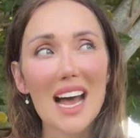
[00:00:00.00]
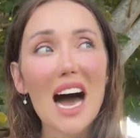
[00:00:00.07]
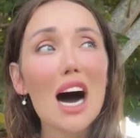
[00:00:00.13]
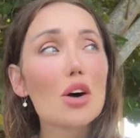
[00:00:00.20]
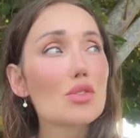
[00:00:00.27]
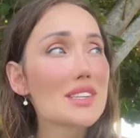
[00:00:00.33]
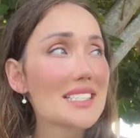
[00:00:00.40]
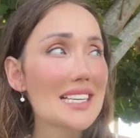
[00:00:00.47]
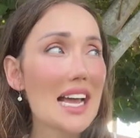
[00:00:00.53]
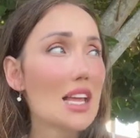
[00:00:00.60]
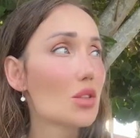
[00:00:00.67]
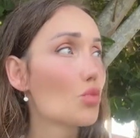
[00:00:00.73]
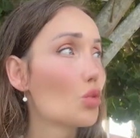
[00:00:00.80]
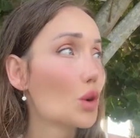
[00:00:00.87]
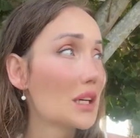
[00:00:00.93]

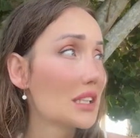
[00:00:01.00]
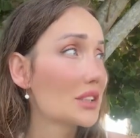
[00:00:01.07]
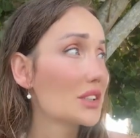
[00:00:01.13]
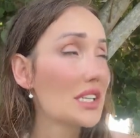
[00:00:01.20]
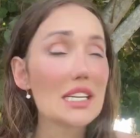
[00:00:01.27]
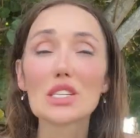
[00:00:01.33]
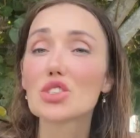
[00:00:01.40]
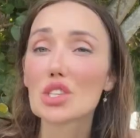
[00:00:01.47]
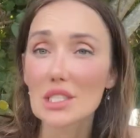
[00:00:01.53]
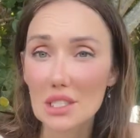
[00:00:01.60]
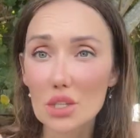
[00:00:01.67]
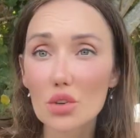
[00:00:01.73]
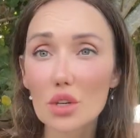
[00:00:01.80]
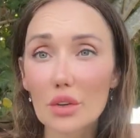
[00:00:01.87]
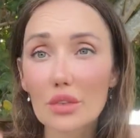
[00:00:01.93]
outside world is
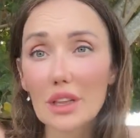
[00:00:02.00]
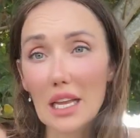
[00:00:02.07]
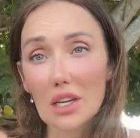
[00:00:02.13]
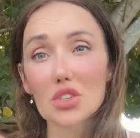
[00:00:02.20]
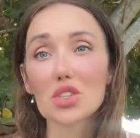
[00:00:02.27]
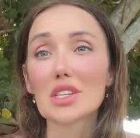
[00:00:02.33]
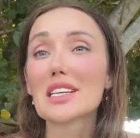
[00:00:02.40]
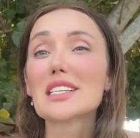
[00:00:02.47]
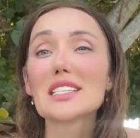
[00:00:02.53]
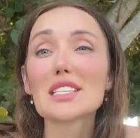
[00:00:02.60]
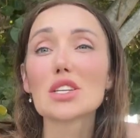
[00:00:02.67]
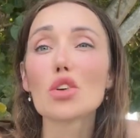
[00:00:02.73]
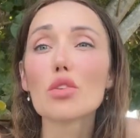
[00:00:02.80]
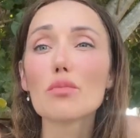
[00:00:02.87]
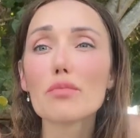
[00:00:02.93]
just your reflection.
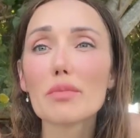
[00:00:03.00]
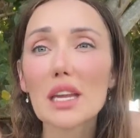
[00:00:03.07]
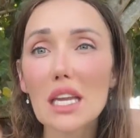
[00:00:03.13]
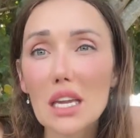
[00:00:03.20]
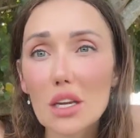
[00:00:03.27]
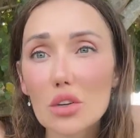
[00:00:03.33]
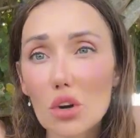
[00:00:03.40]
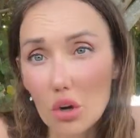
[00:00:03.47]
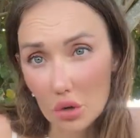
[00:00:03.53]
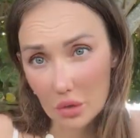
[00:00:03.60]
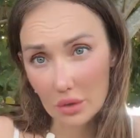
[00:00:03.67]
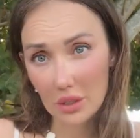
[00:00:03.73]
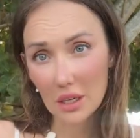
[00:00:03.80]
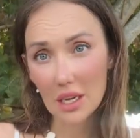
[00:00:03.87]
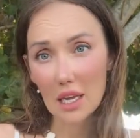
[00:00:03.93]
It's your mirror.